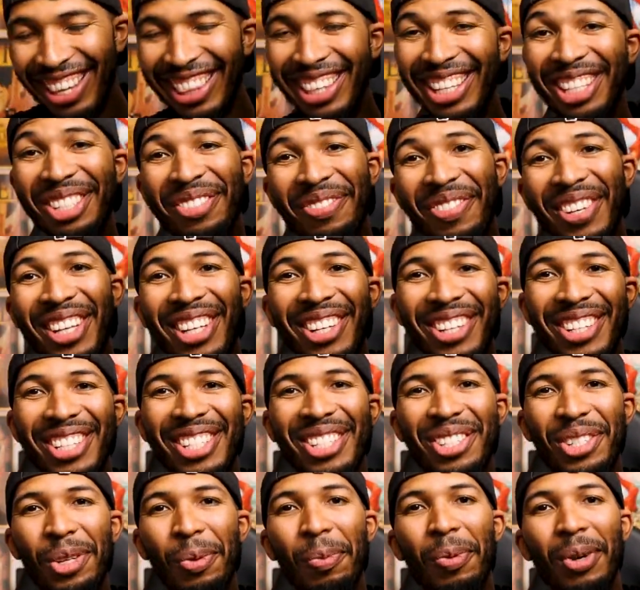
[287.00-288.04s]
this speaker
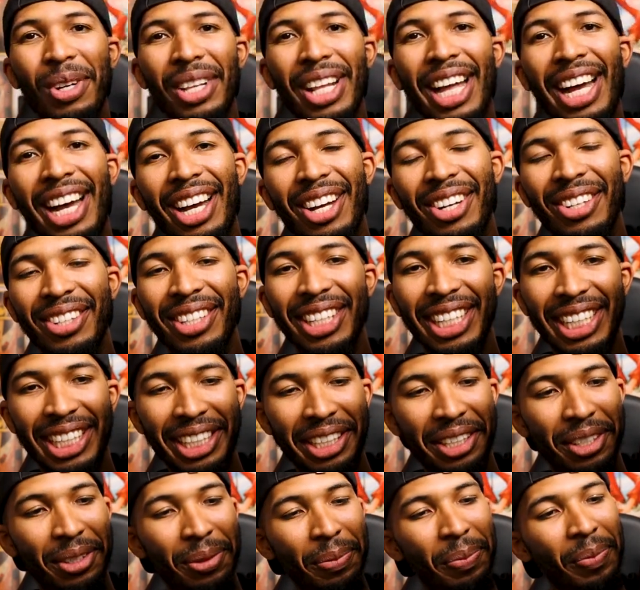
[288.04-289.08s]
is super loud.
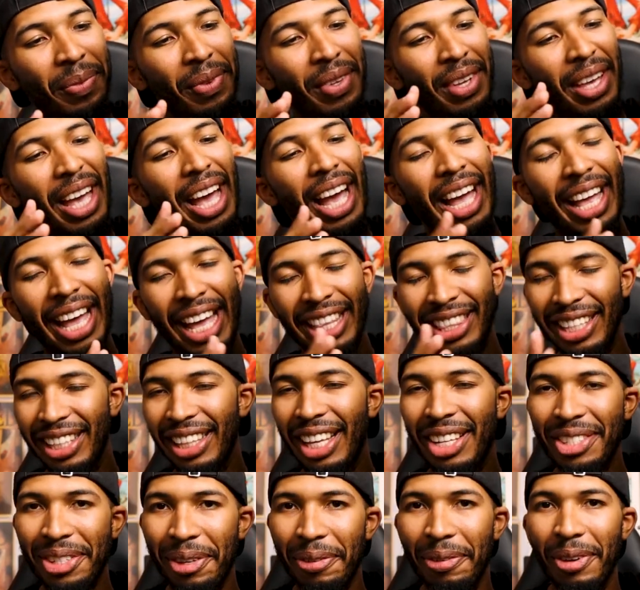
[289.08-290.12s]
I think
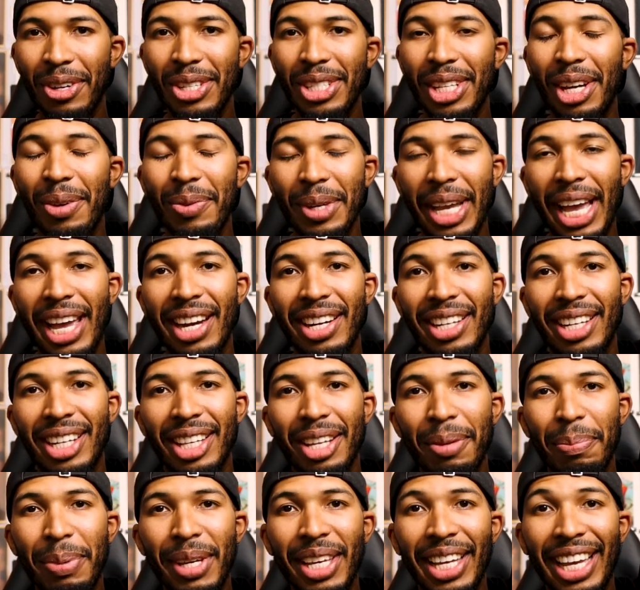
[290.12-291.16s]
that's the first time we had a
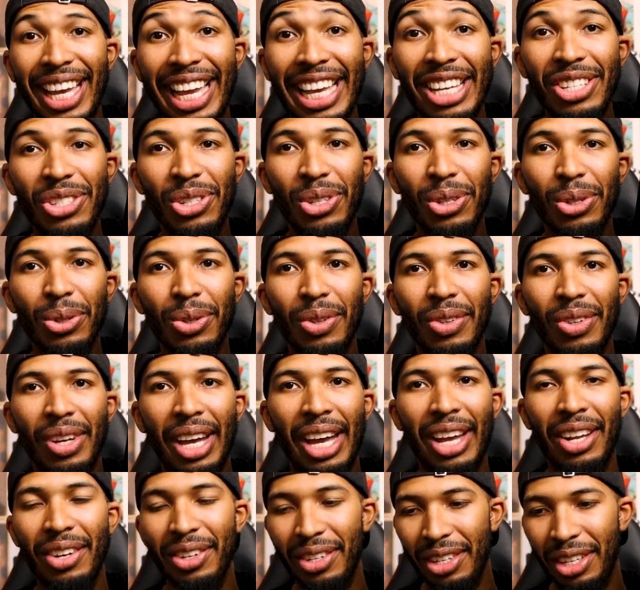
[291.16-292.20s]
clipping issue.
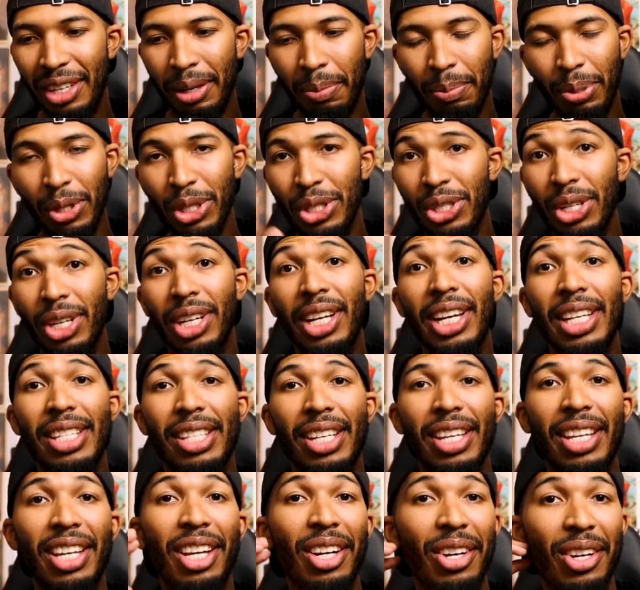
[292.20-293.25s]
I'm pretty sure you
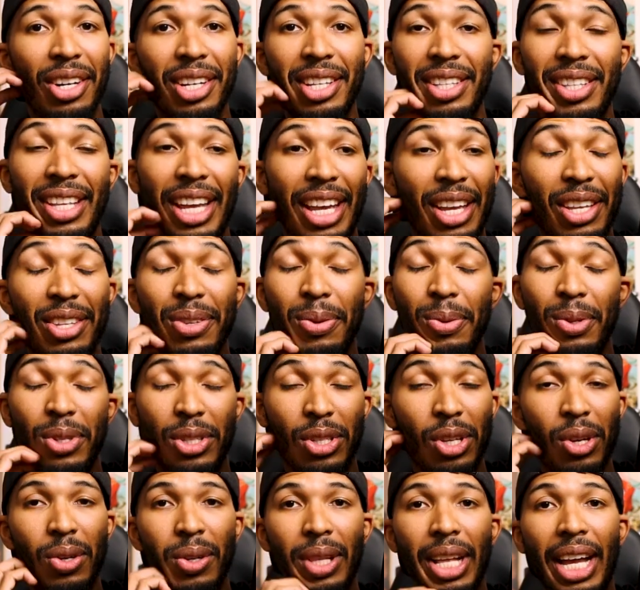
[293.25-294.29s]
guys can hear it, that it was
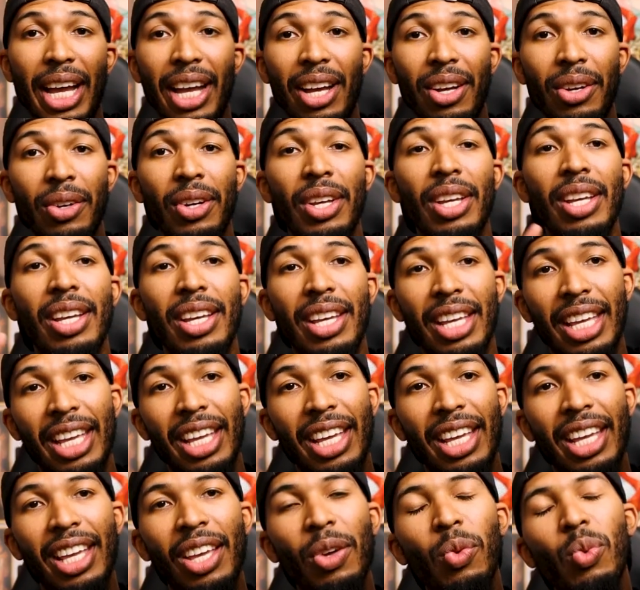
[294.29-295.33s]
so loud.
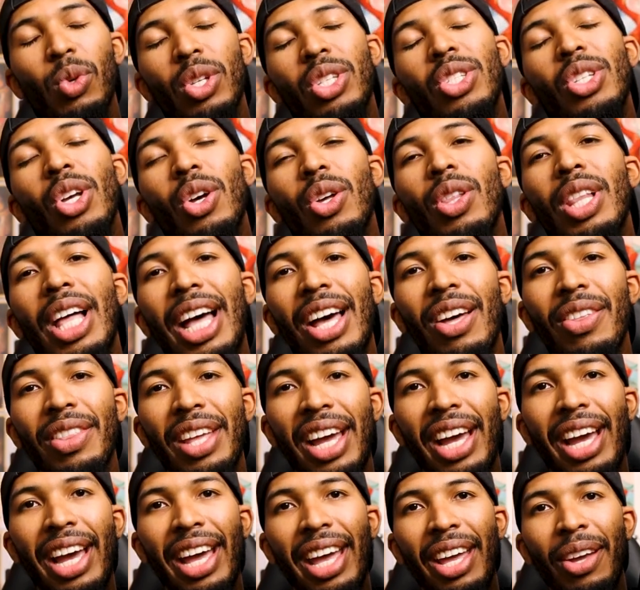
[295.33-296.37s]
It was so loud
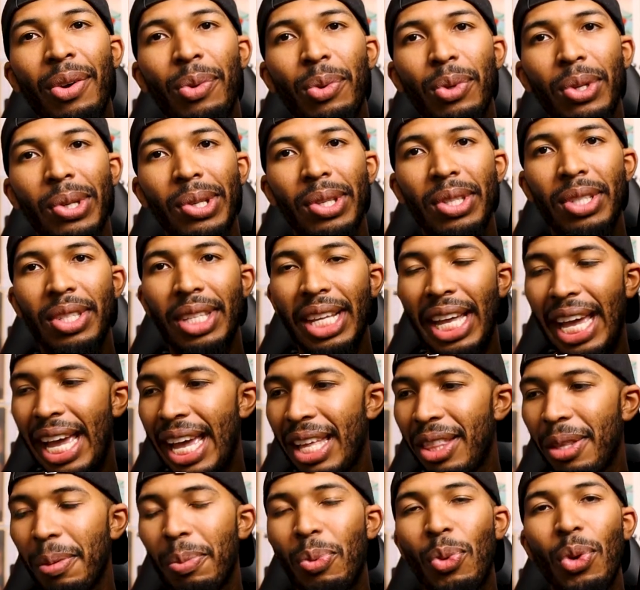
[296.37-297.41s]
that it was
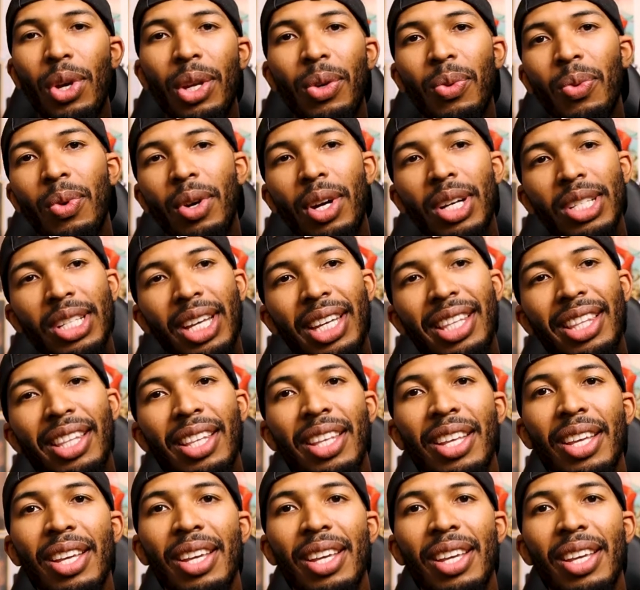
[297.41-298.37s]
at the point where I was like,